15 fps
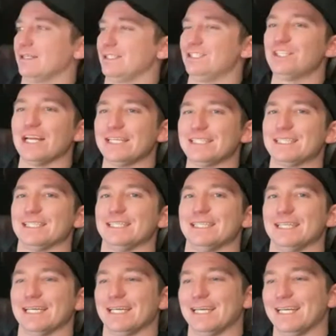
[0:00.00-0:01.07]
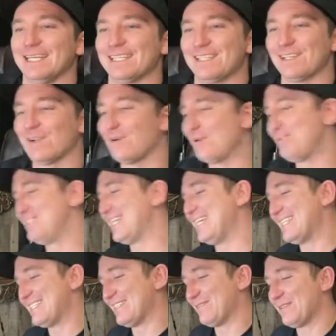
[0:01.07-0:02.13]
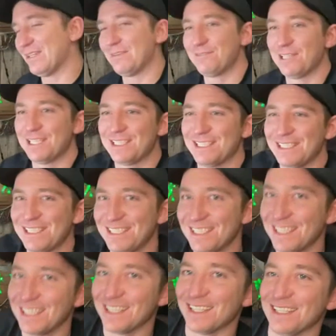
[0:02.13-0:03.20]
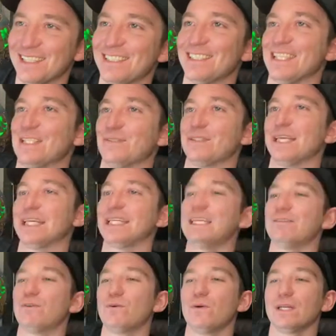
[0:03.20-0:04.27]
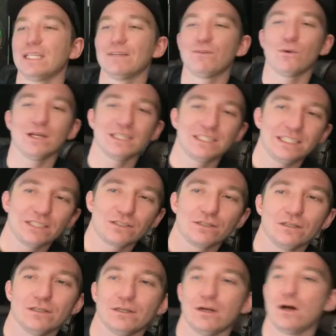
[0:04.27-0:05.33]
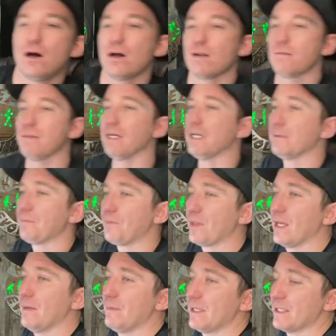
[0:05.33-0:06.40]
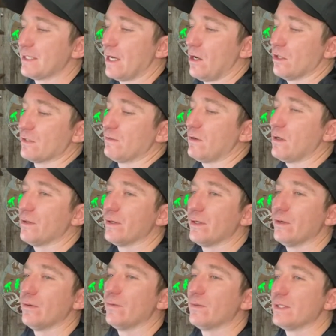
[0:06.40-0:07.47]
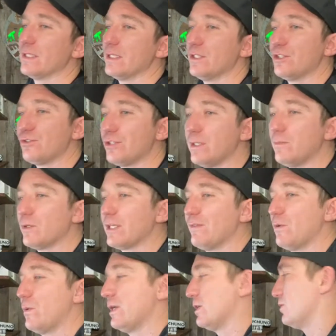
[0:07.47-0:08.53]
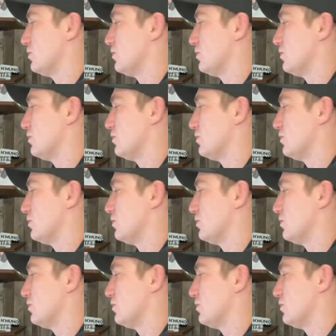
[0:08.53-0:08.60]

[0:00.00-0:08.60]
Jason. Good old Jason. We love Jason. Jason's like, give a giveaway sticker on me. And because Osvaldo was in the stream, we're giving away a